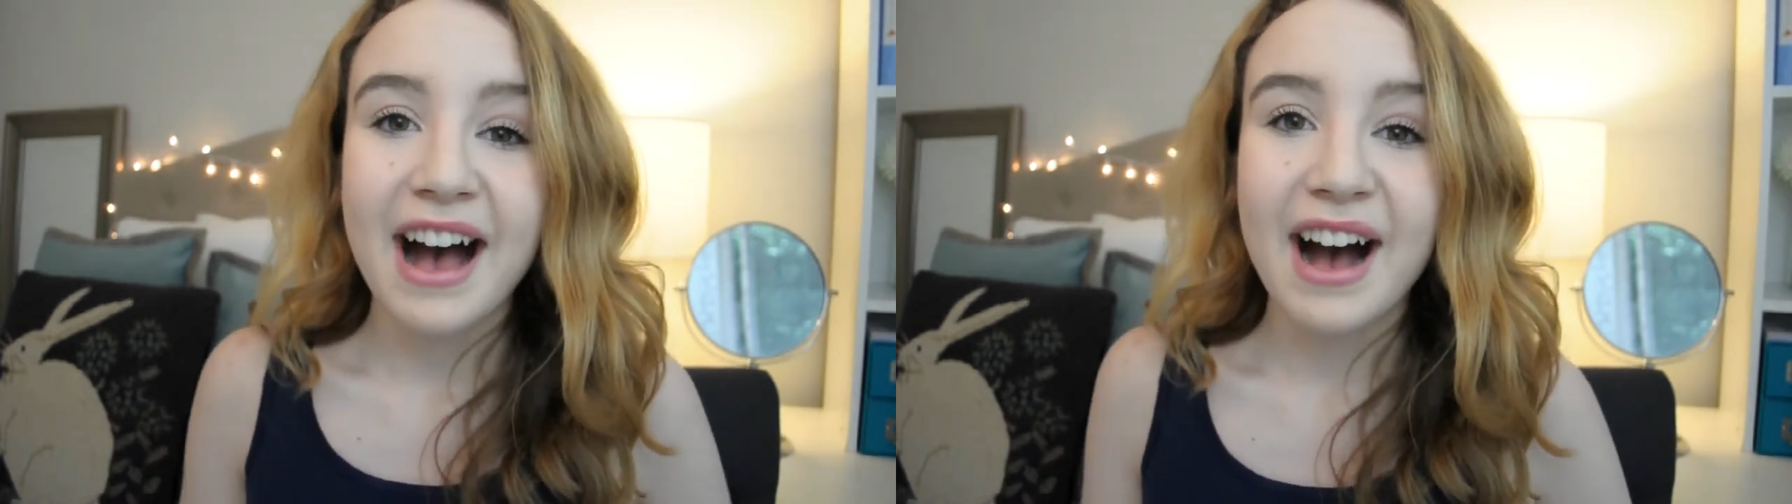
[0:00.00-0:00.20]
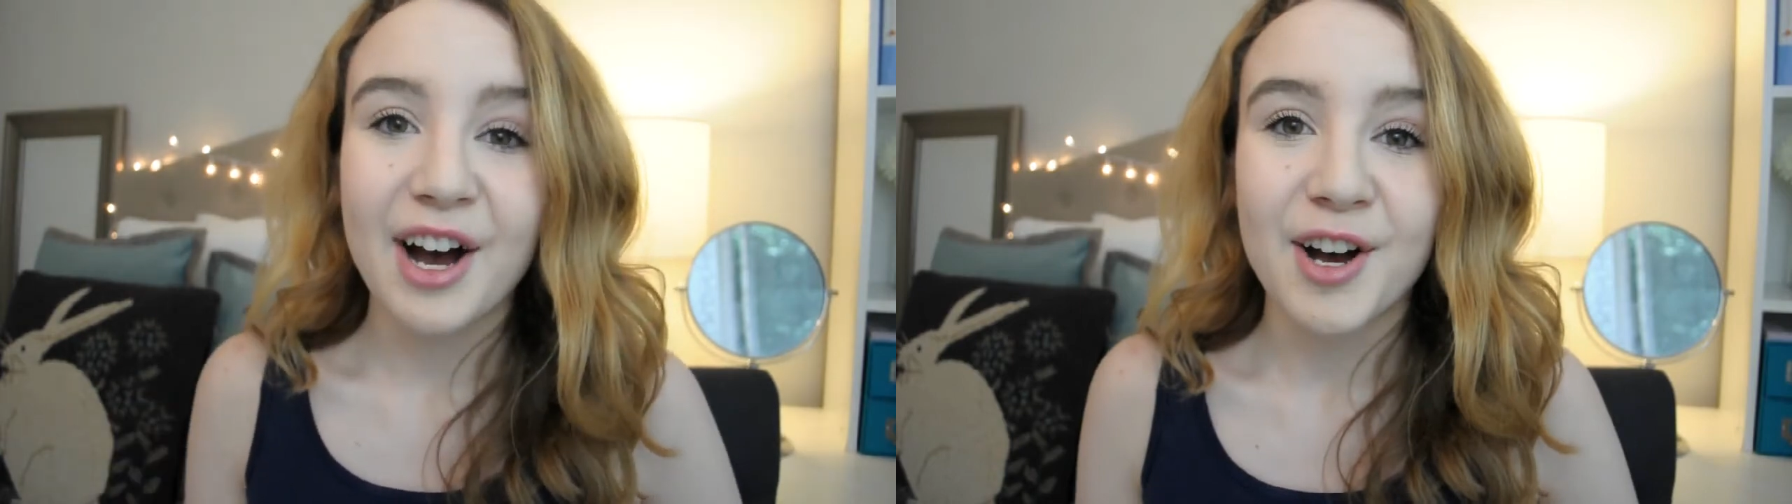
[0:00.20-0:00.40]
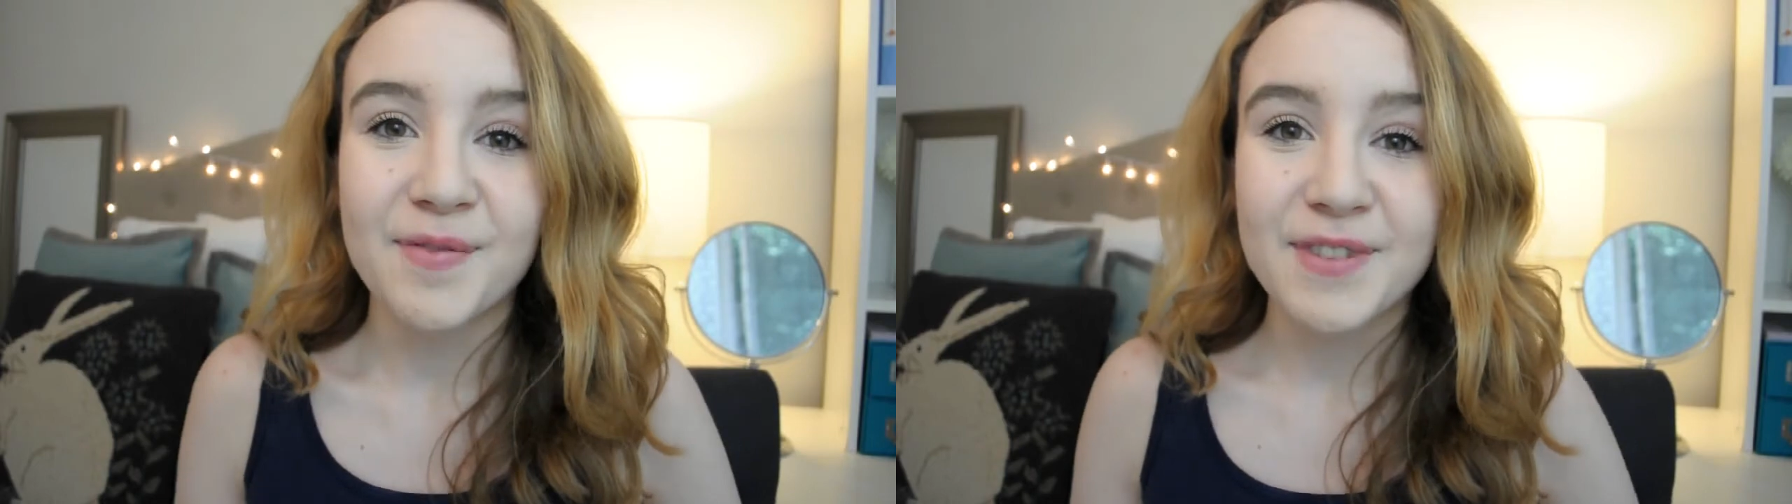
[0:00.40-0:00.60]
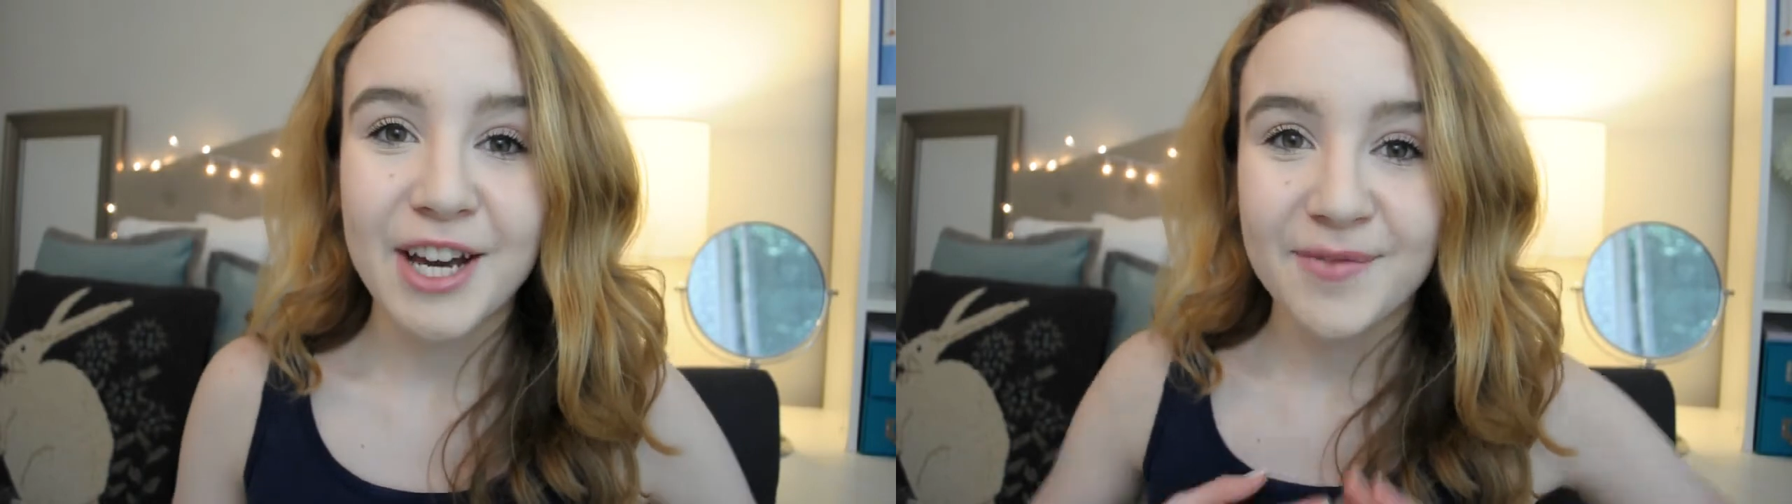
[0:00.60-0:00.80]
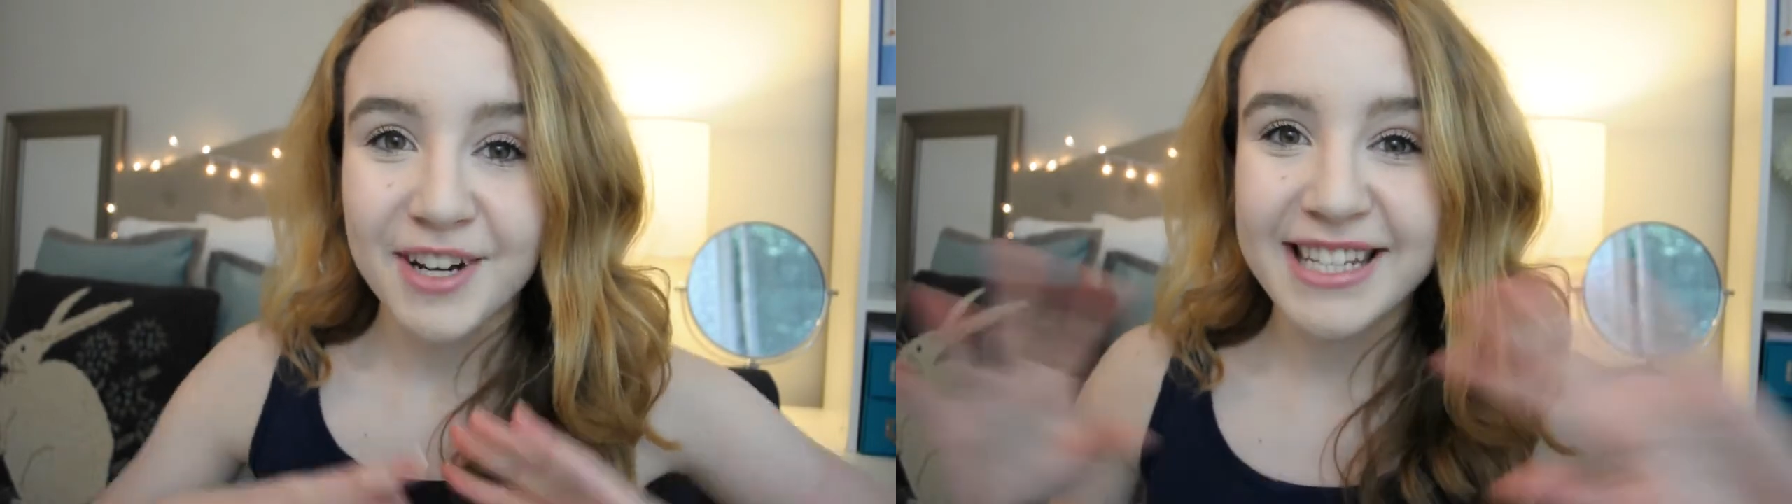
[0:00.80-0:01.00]
Now,
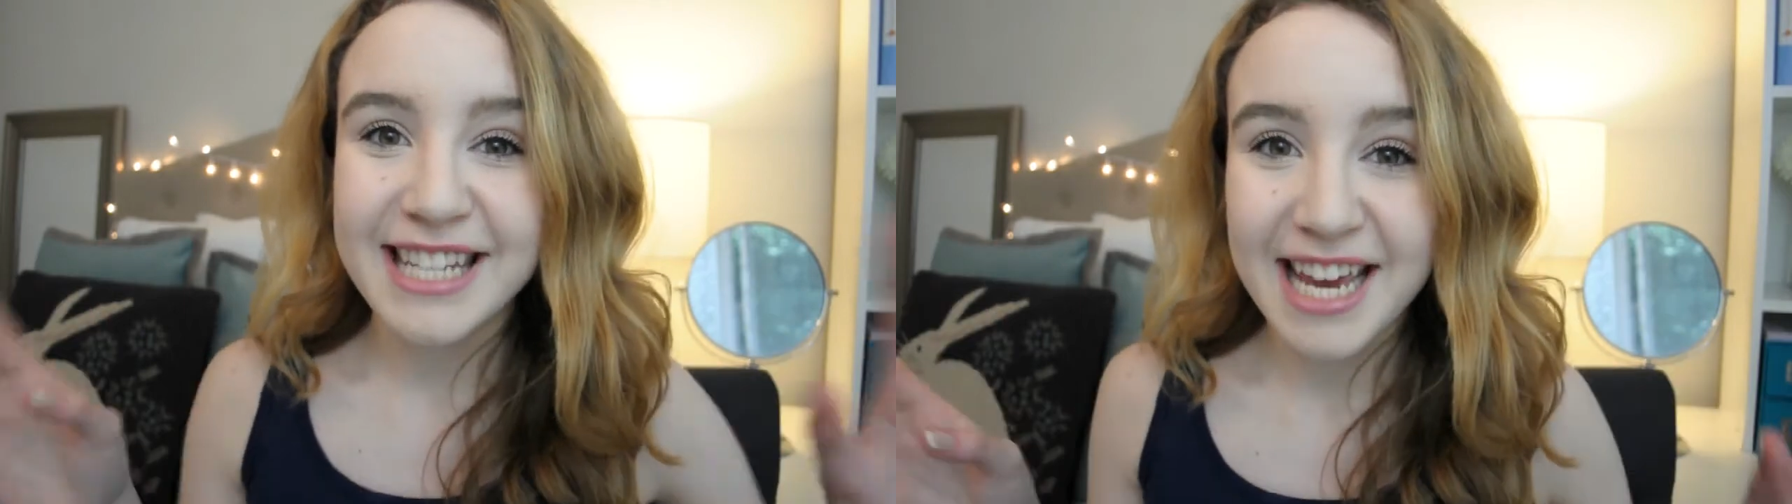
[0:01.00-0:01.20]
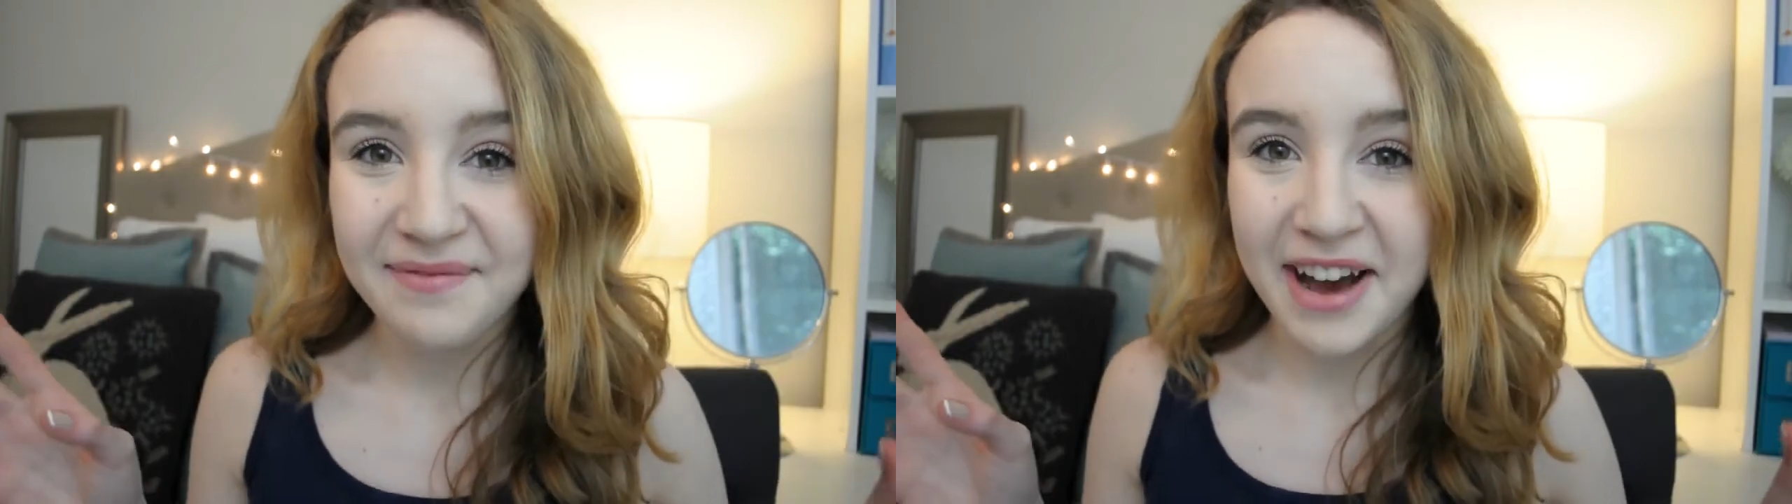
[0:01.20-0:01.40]
I'm not saying